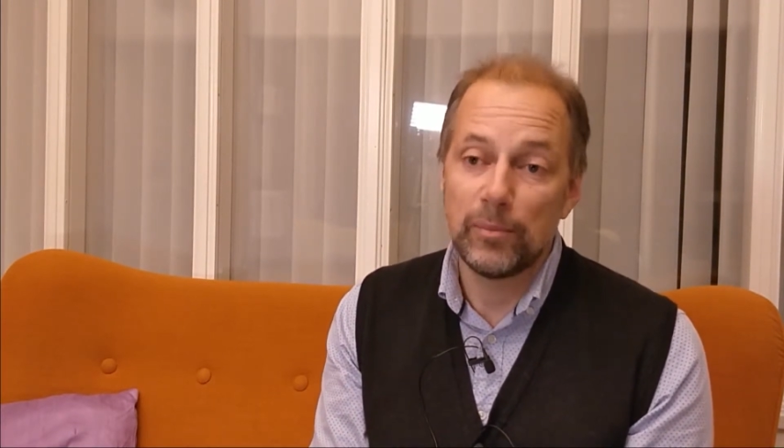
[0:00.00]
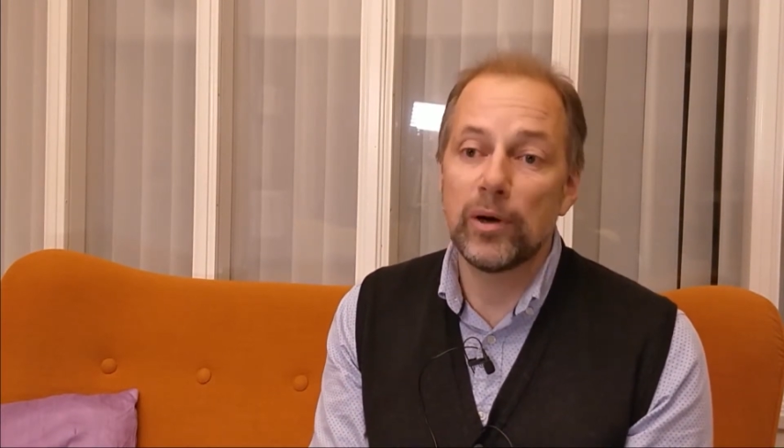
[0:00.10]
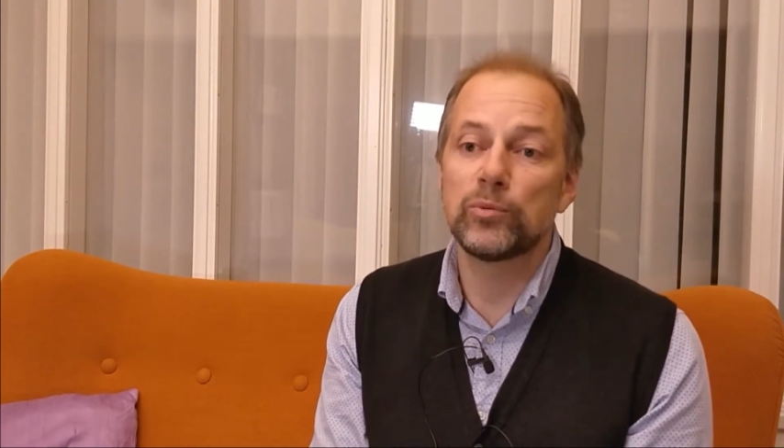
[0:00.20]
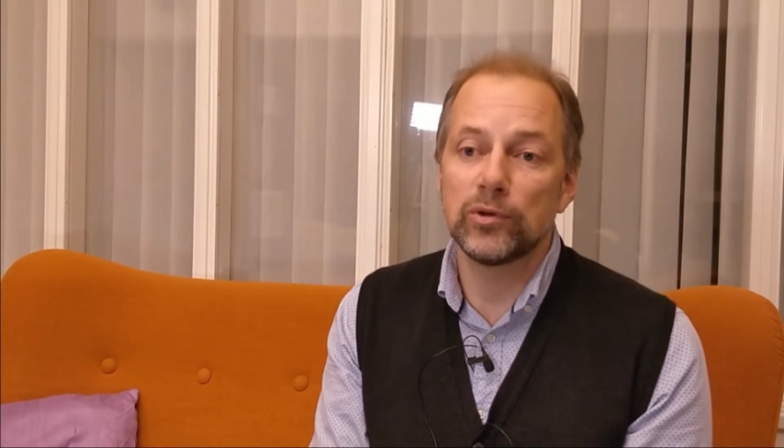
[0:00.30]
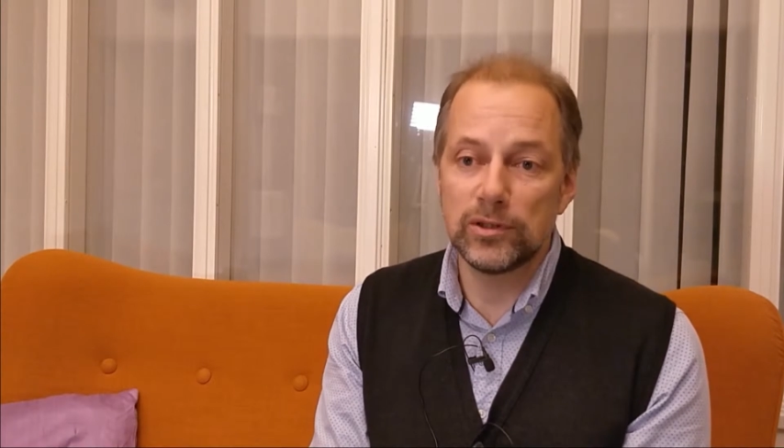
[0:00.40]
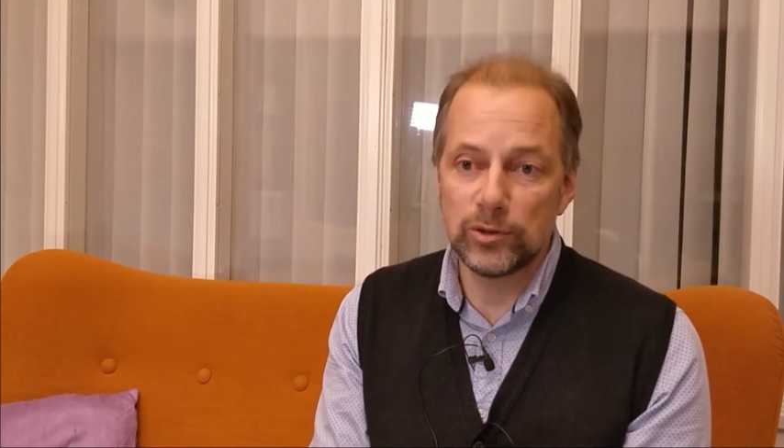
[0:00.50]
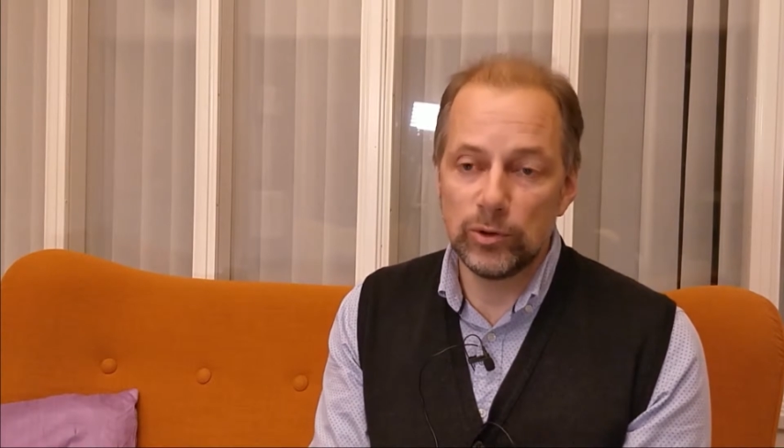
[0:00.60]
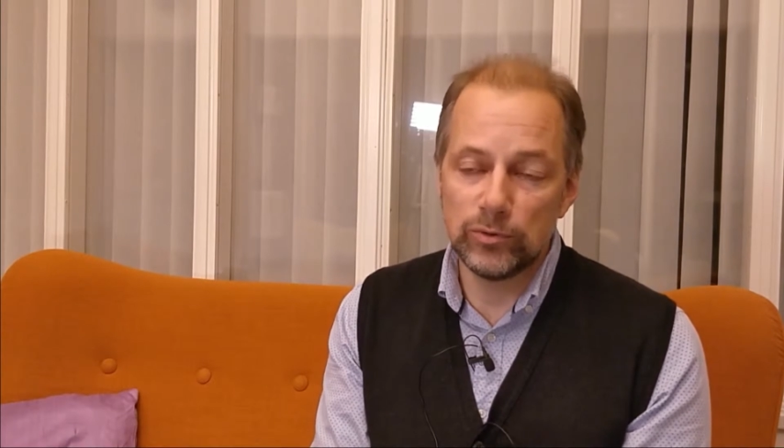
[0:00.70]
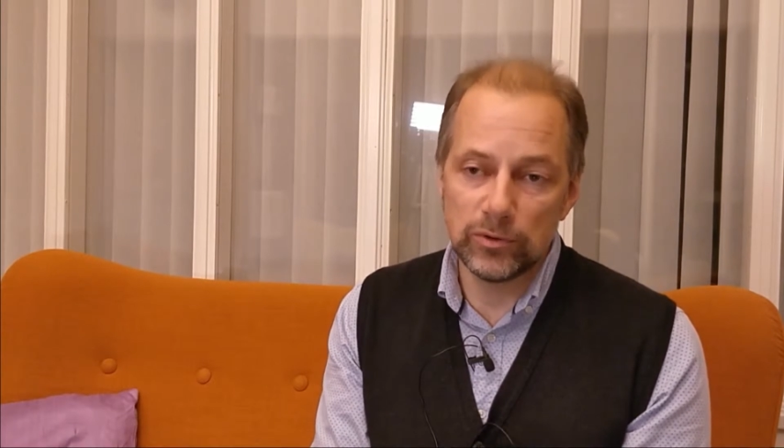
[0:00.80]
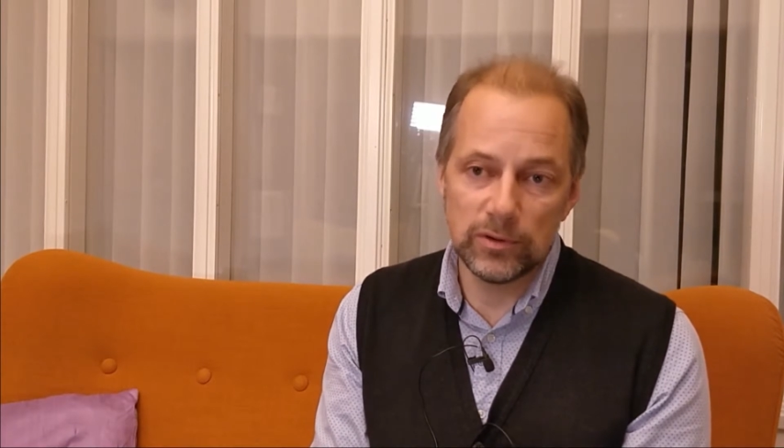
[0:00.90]
But what is
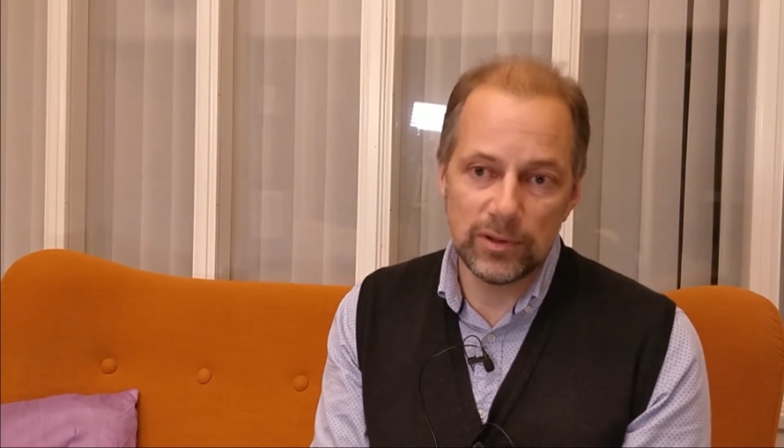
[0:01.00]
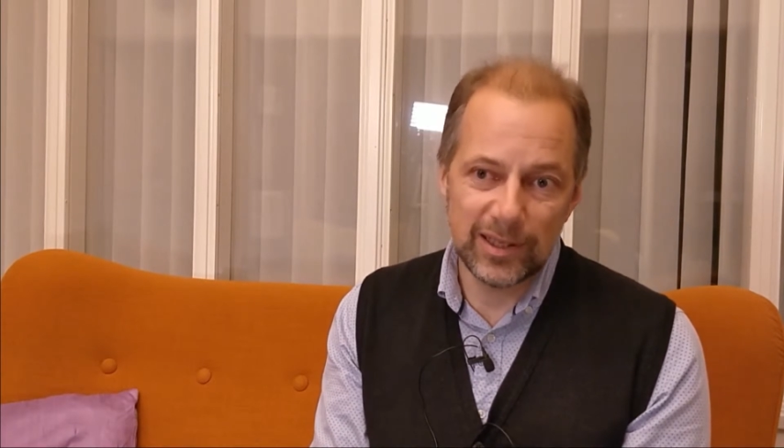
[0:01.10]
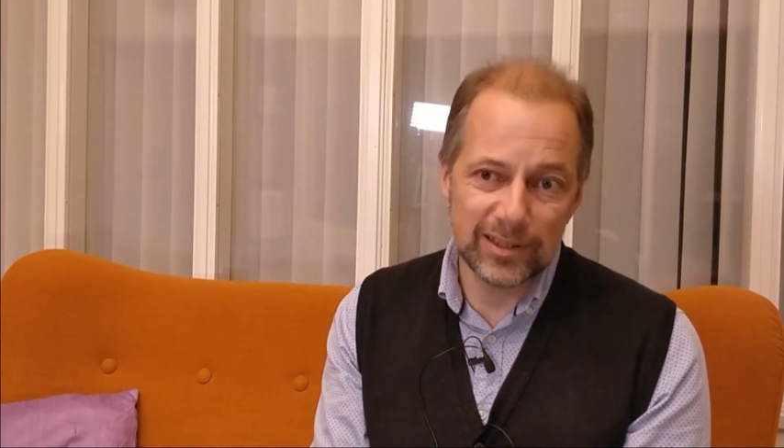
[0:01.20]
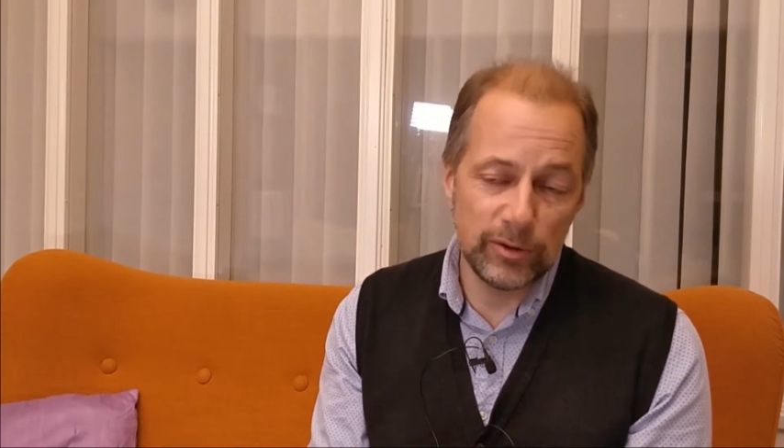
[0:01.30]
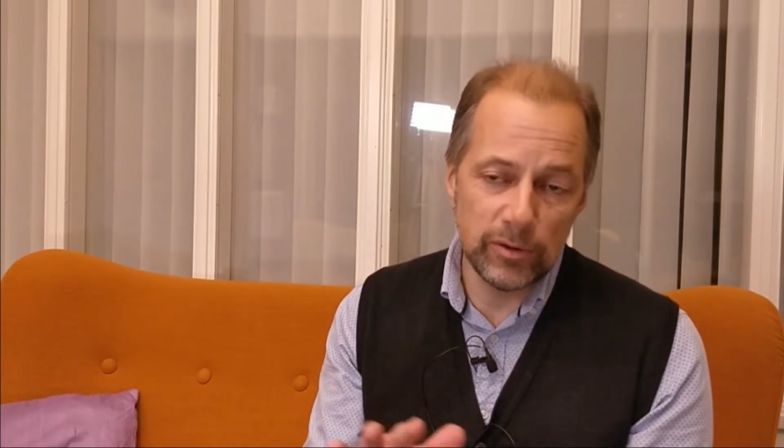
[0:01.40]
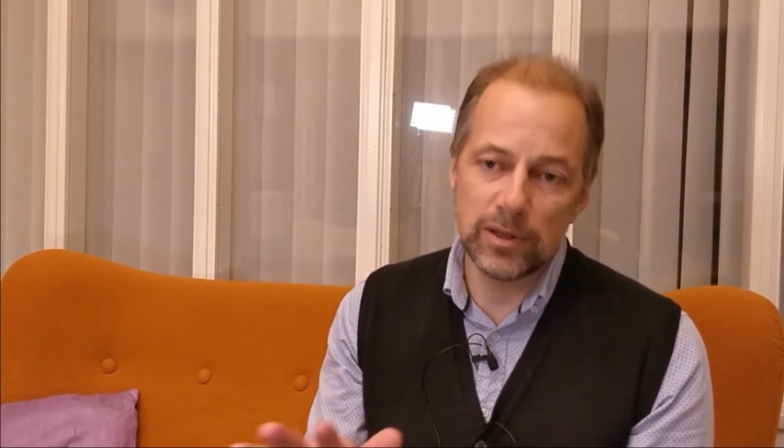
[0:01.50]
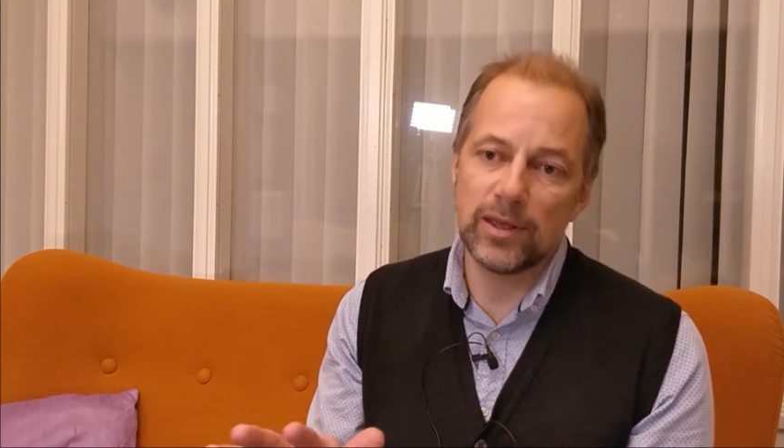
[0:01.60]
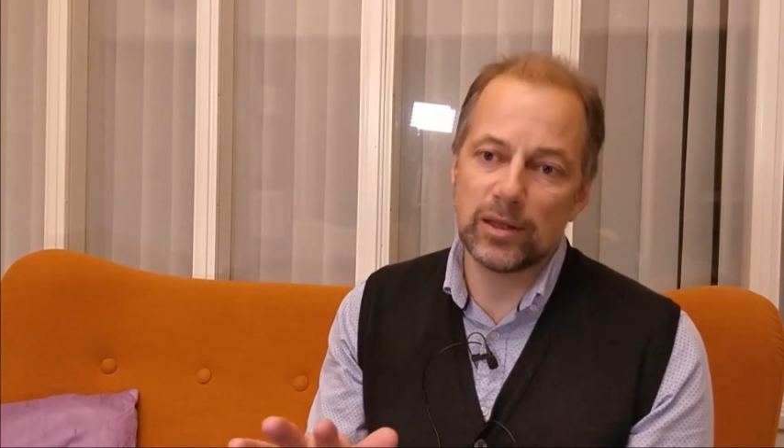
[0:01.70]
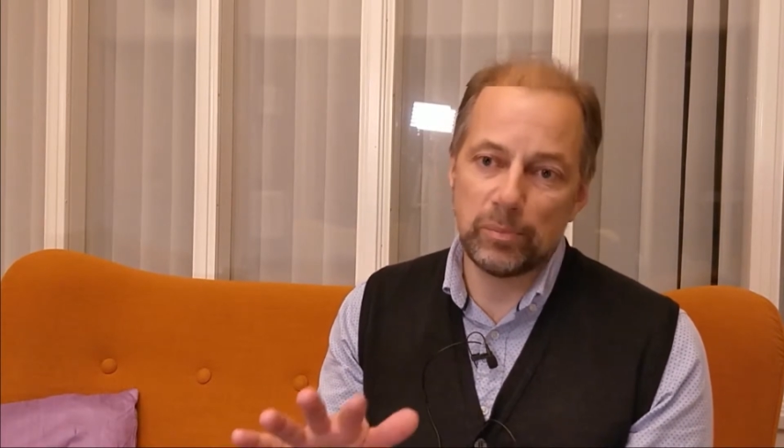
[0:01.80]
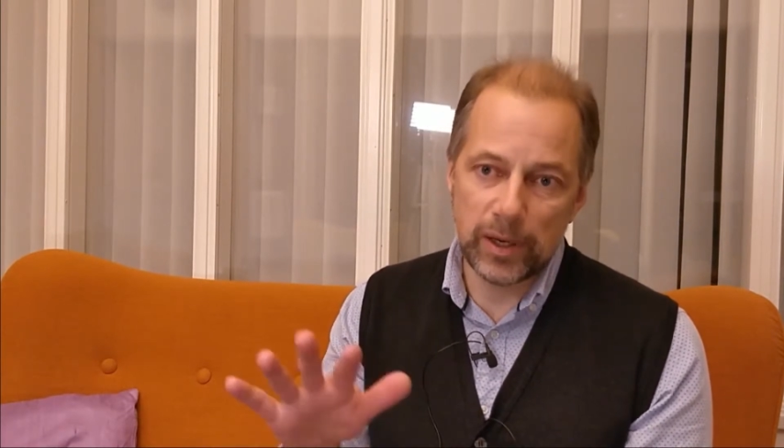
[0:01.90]
useful is
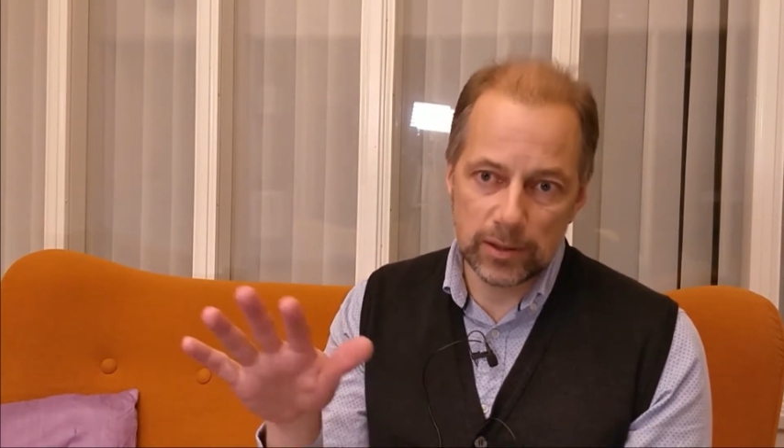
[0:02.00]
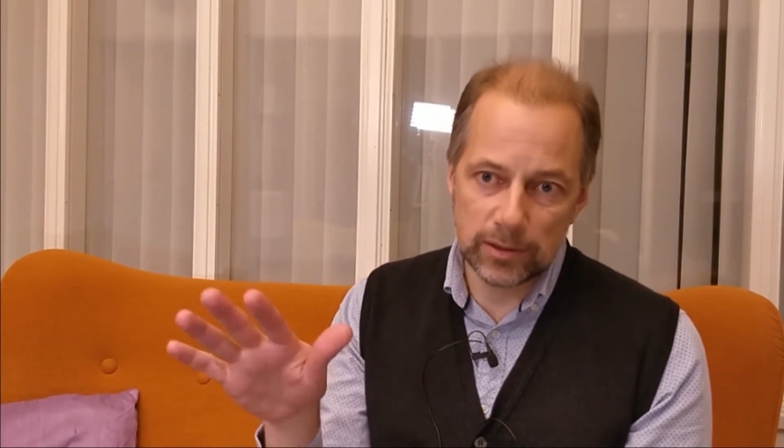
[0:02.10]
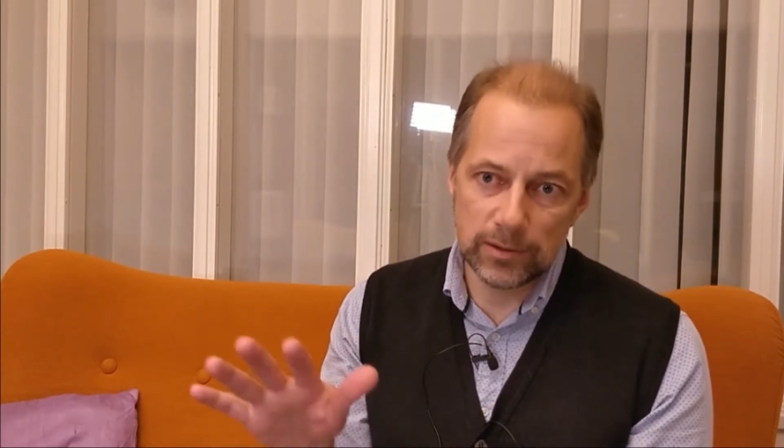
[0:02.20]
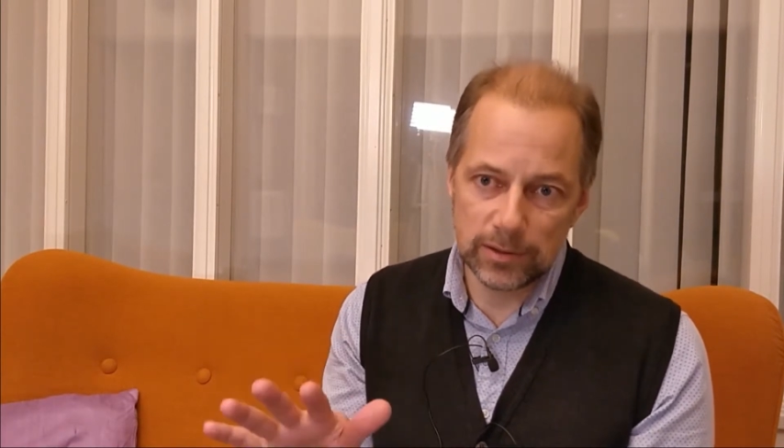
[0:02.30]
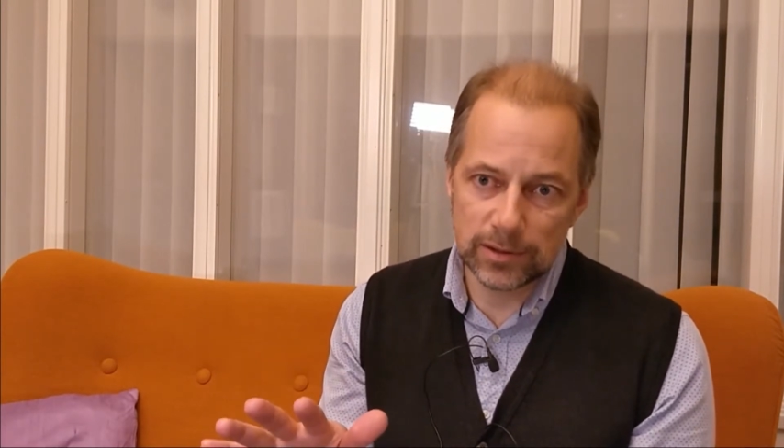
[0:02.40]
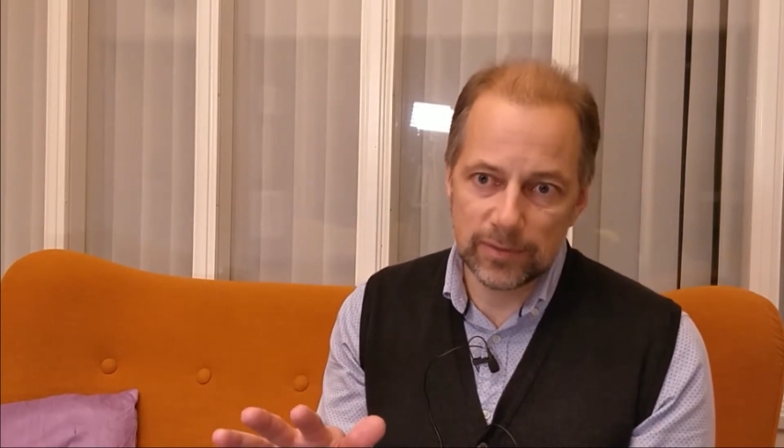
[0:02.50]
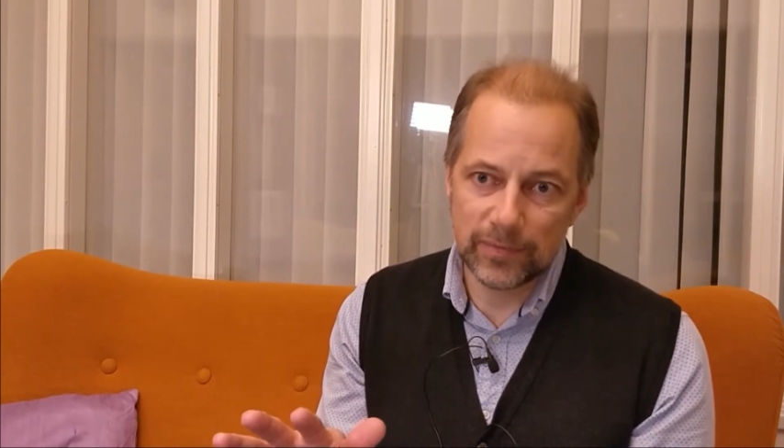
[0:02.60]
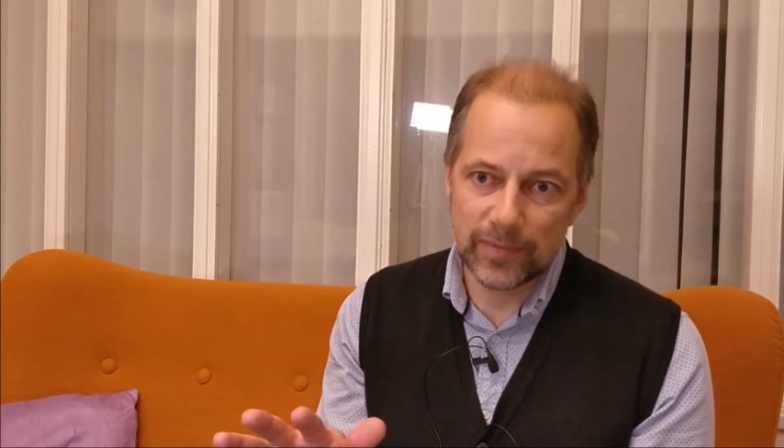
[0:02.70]
looking at patterns